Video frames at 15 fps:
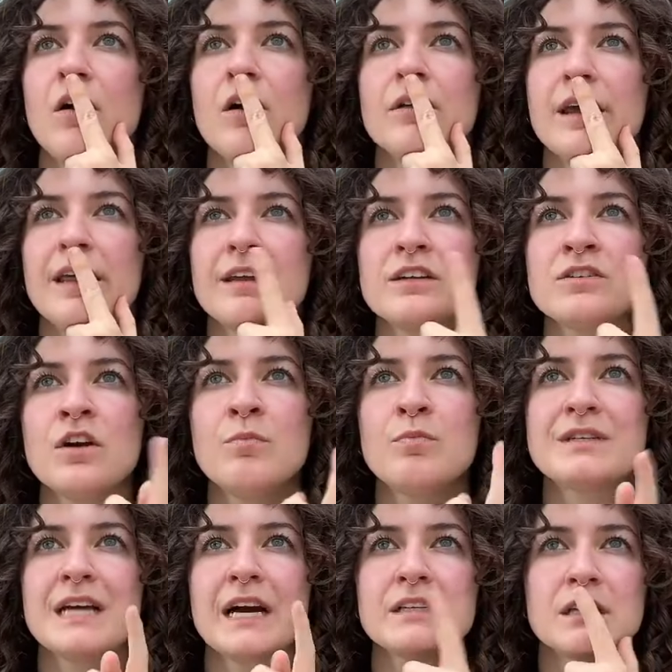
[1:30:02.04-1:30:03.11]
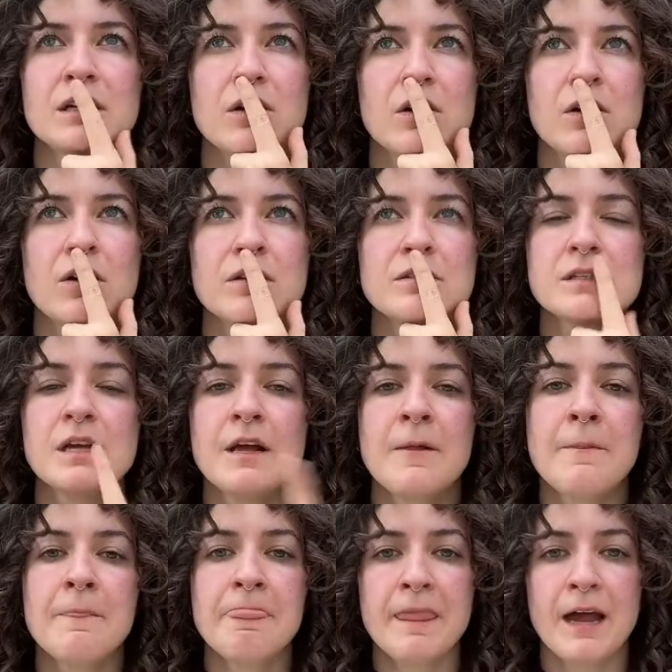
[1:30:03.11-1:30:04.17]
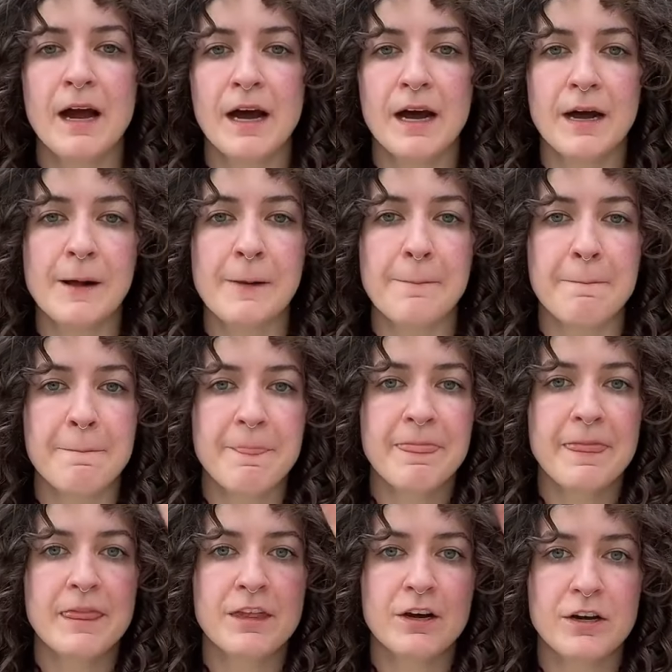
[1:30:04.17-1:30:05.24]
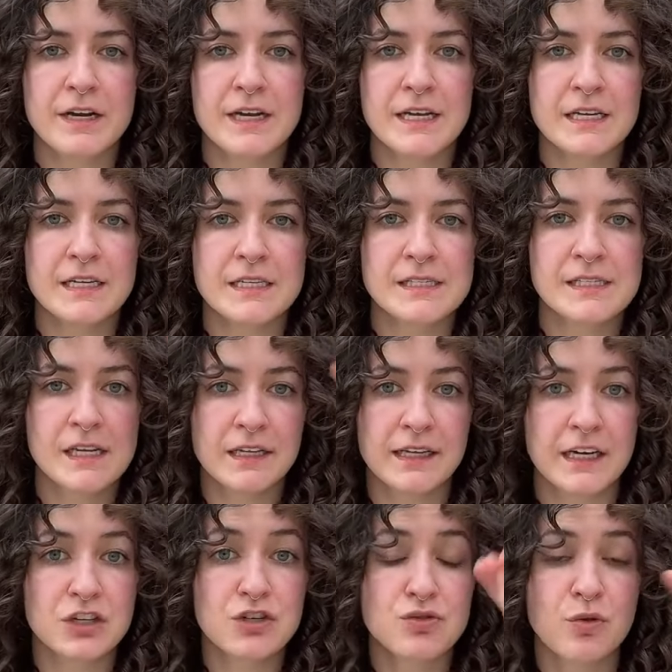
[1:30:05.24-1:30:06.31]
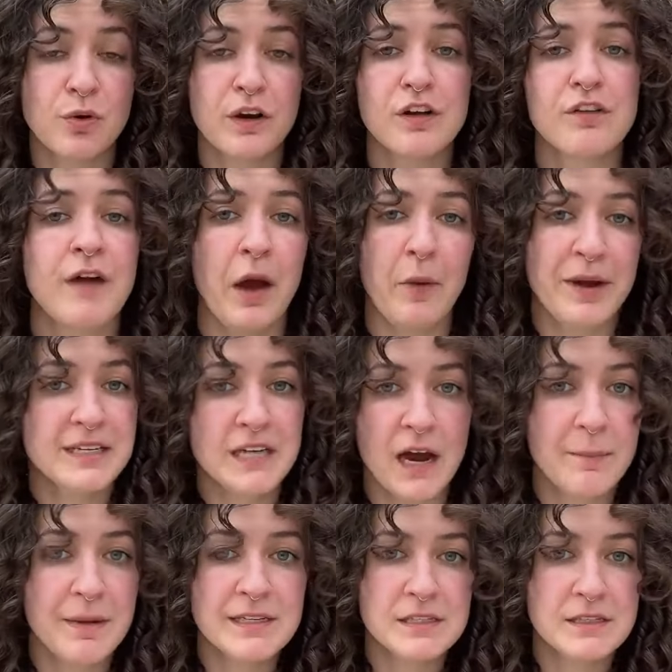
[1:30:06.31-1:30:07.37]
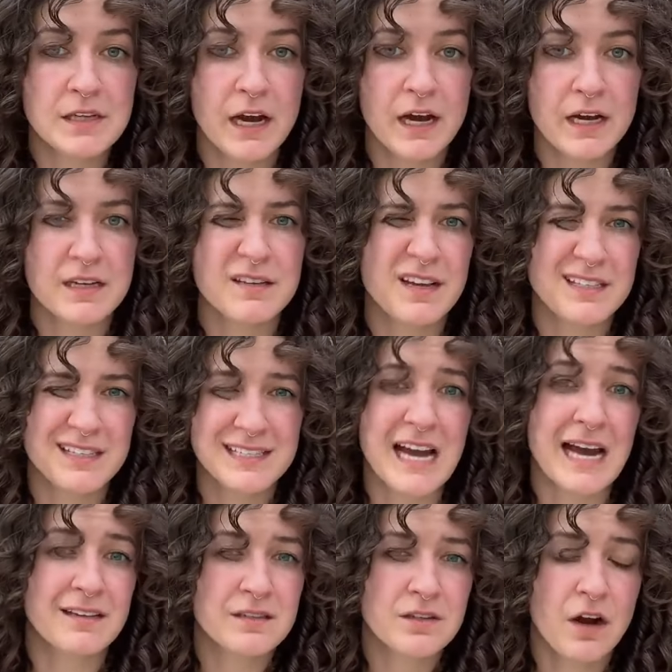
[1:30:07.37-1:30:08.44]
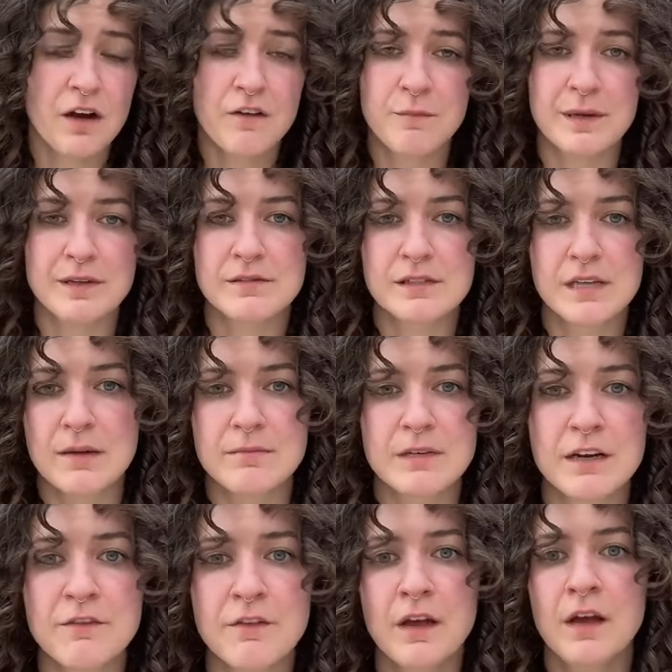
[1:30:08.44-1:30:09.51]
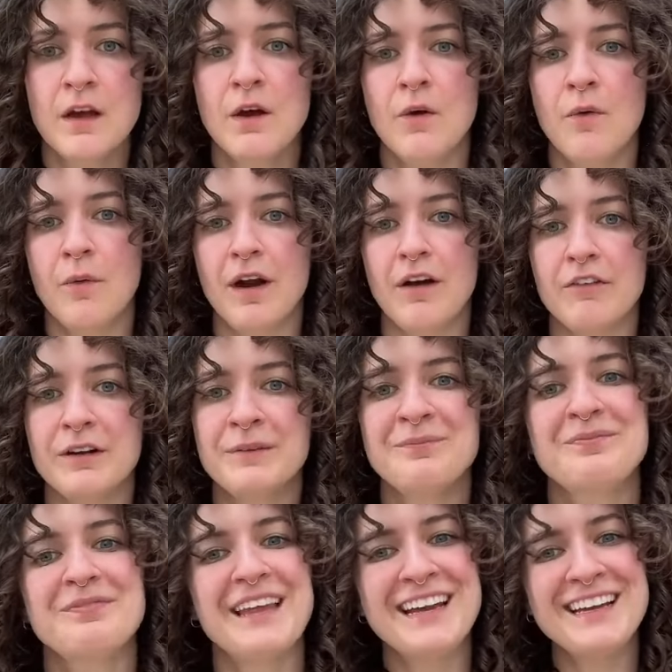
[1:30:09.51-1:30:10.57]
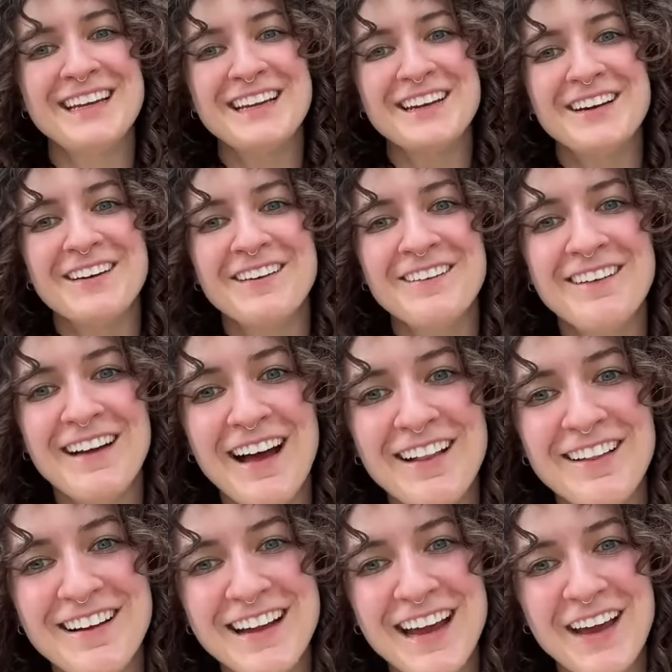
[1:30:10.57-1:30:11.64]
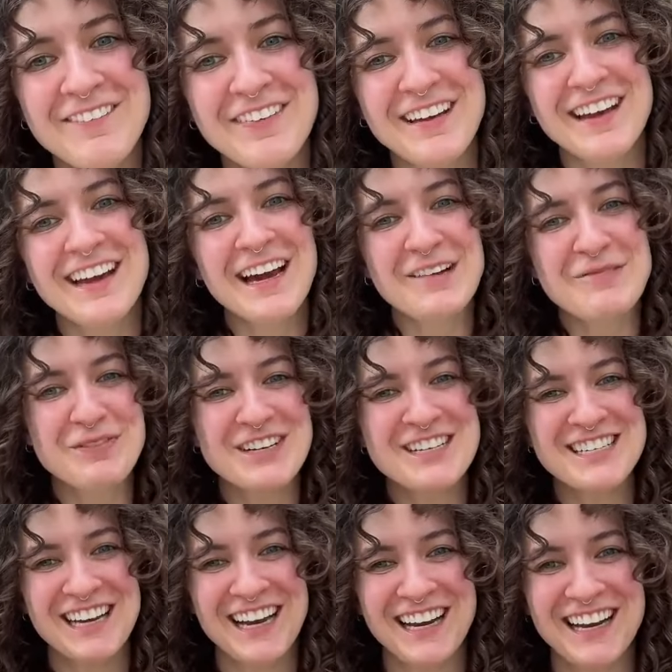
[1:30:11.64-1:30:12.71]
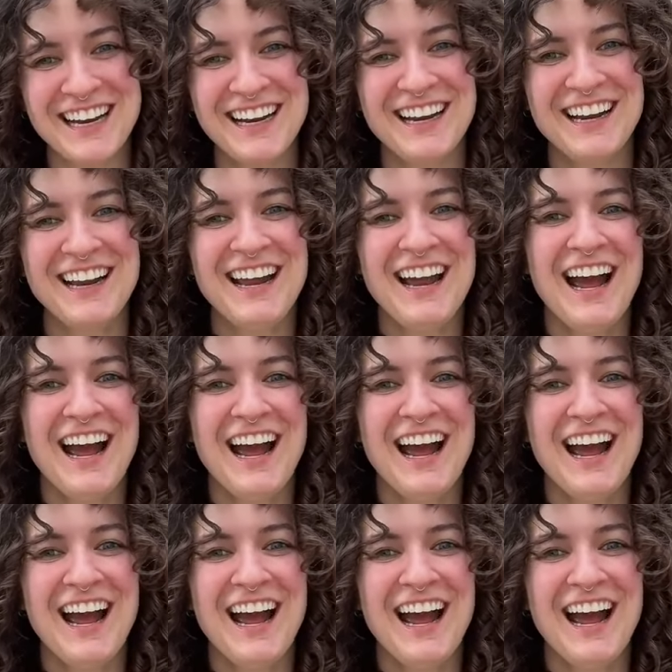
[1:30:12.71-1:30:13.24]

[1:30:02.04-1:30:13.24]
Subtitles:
called, I think it's called Protecting Curls, there is like a tutorial of how I tie my, it's a satin scarf, but same diff, whatever. Thank you, LRKP, I appreciate it.